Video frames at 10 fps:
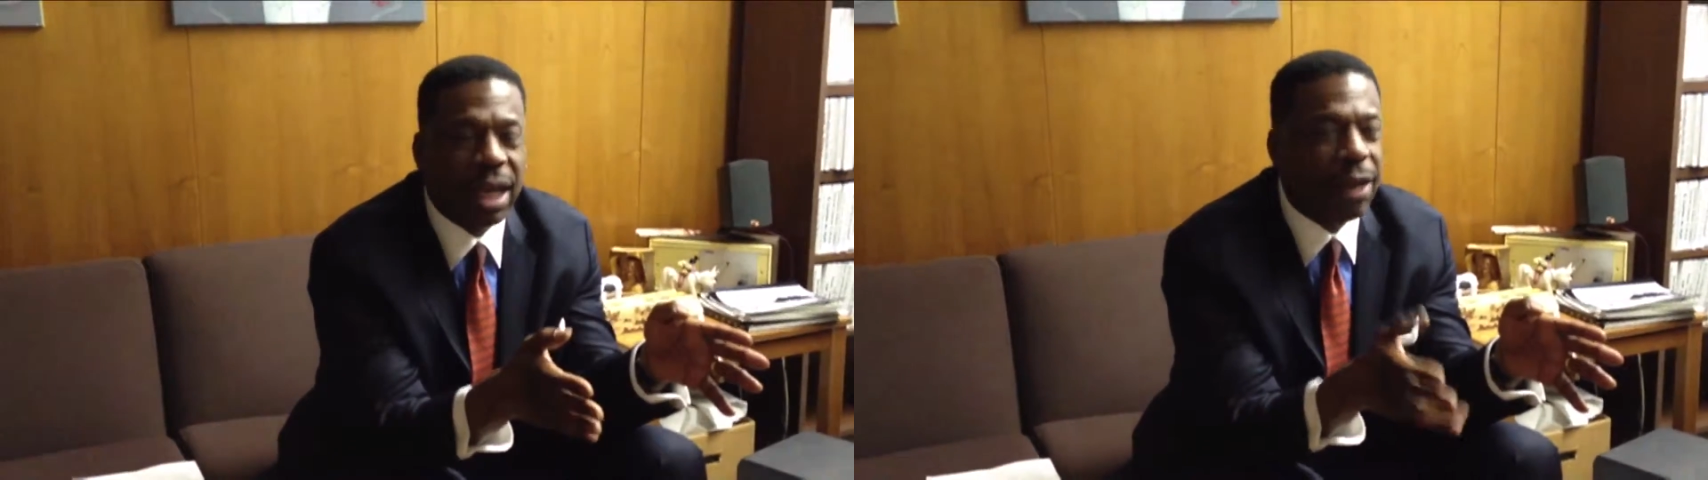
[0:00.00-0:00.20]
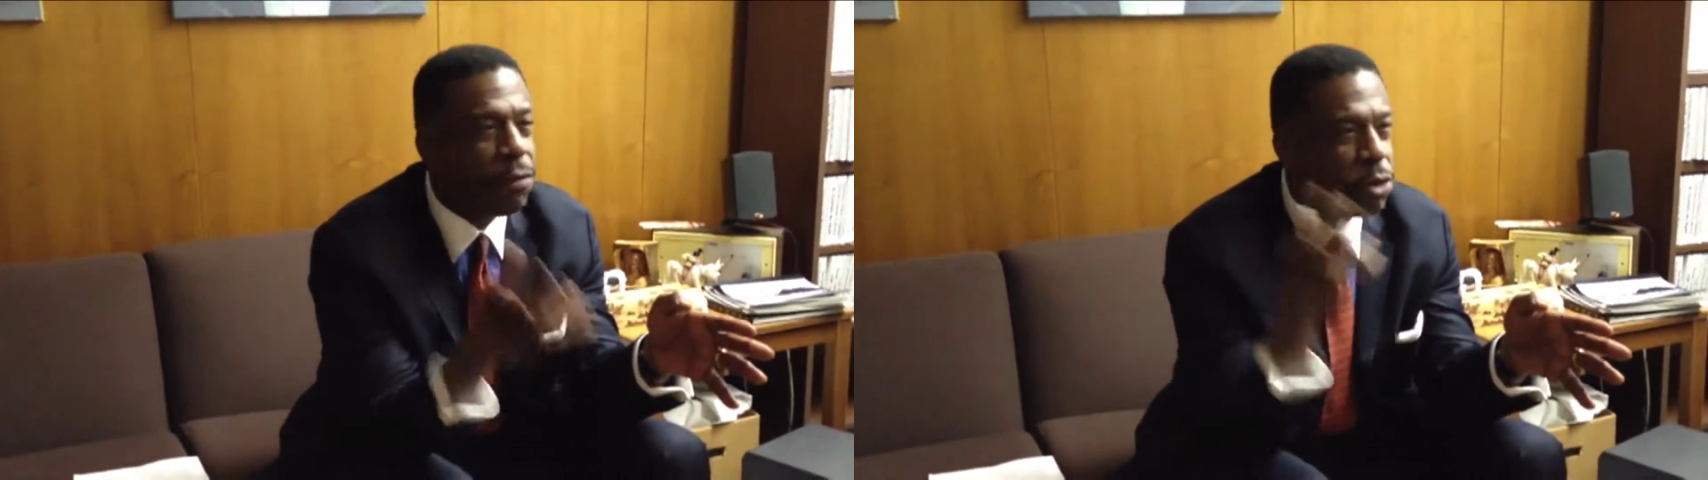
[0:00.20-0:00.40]

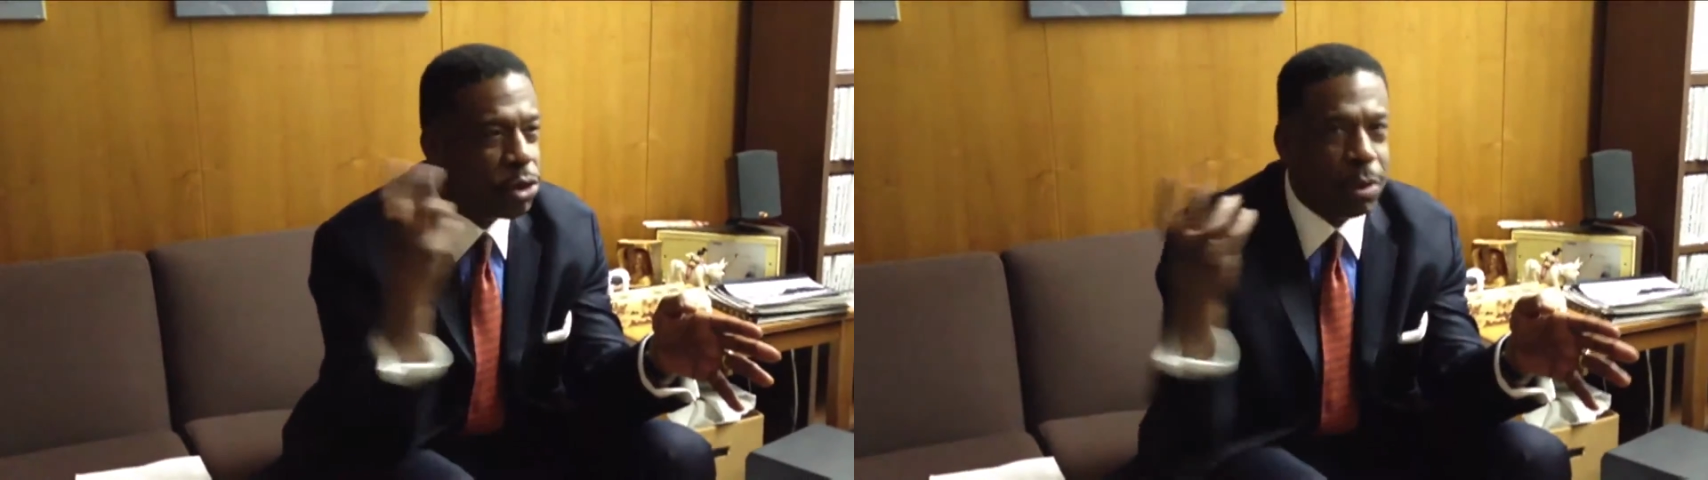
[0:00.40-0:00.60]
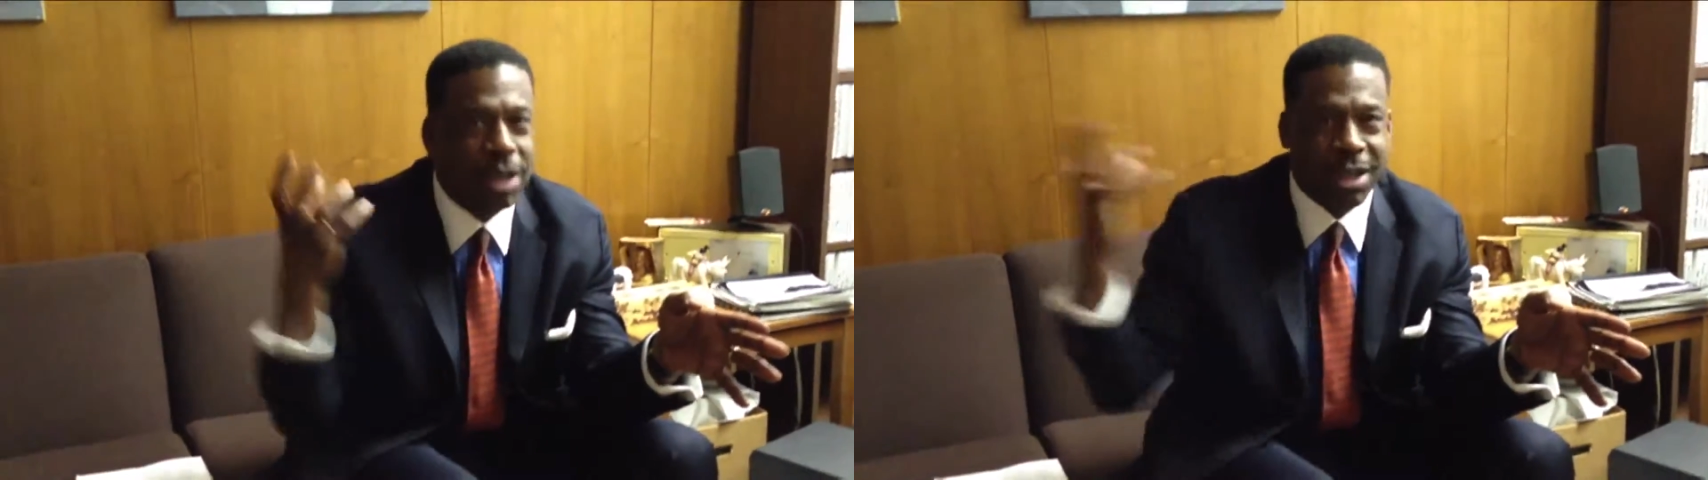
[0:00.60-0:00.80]
If you're
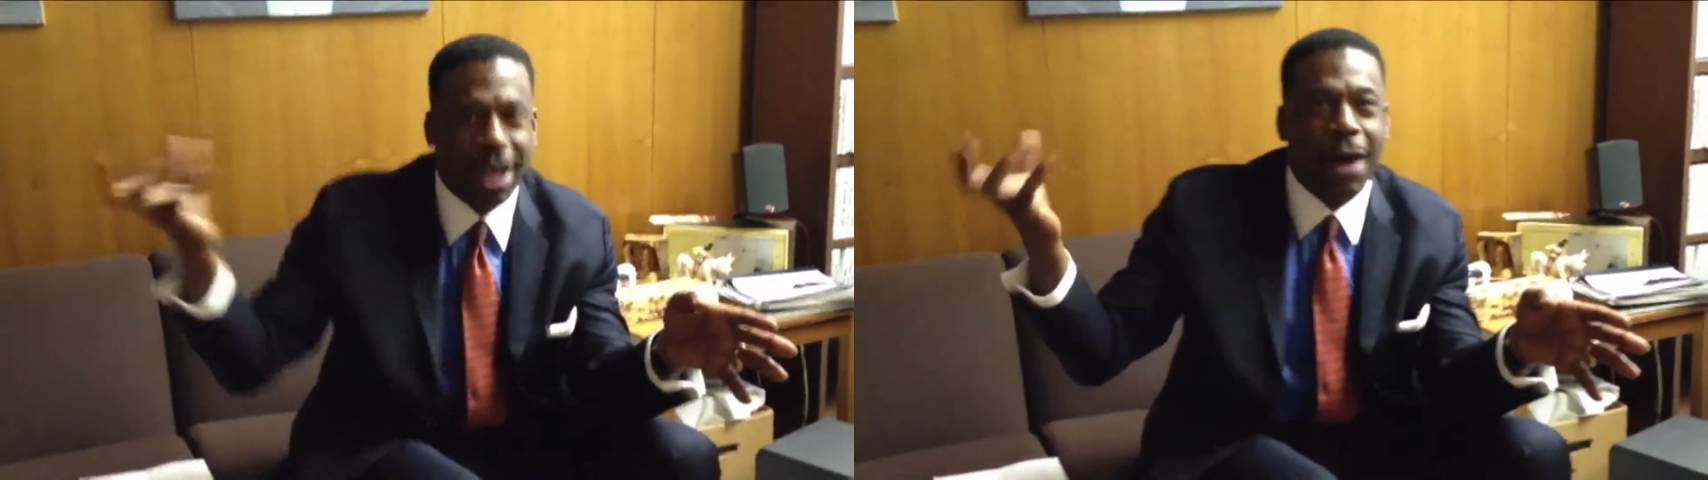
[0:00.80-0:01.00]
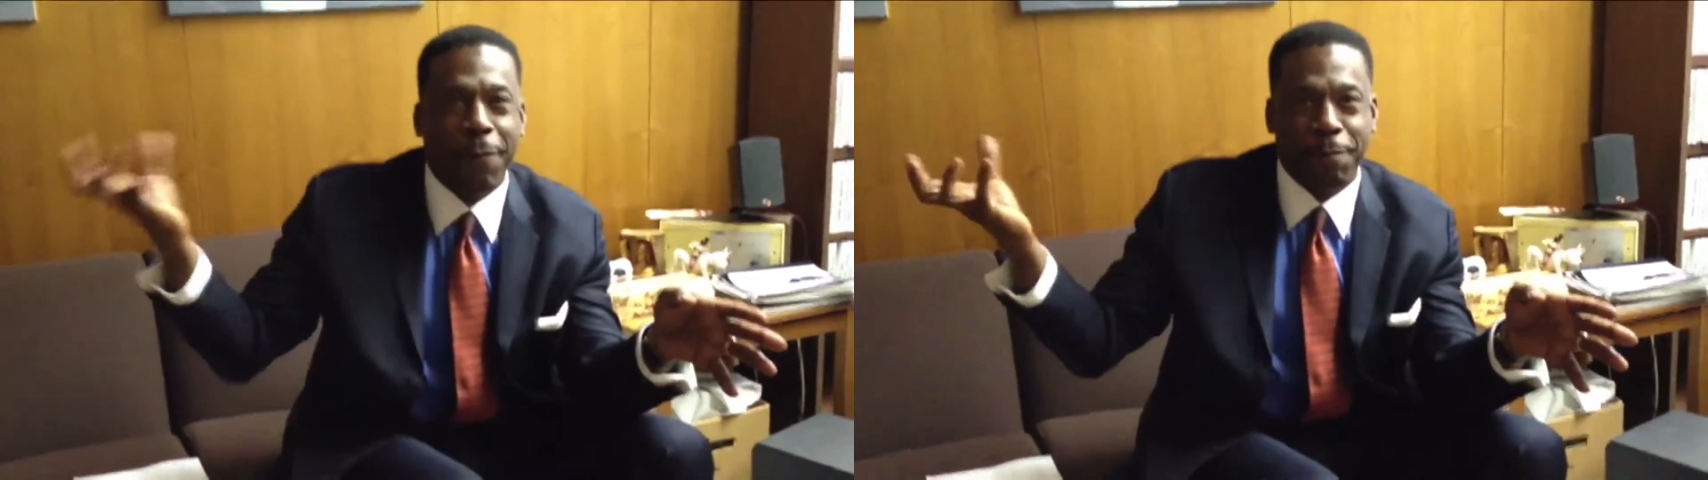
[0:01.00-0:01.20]
stressed
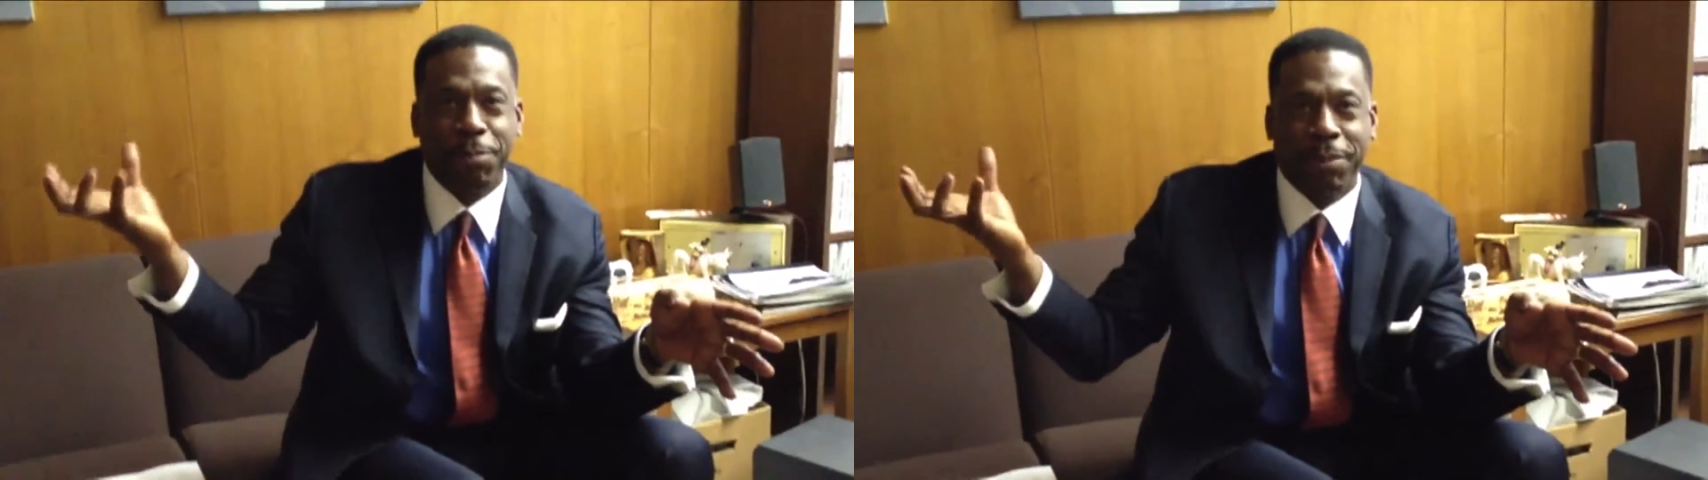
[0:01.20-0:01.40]
out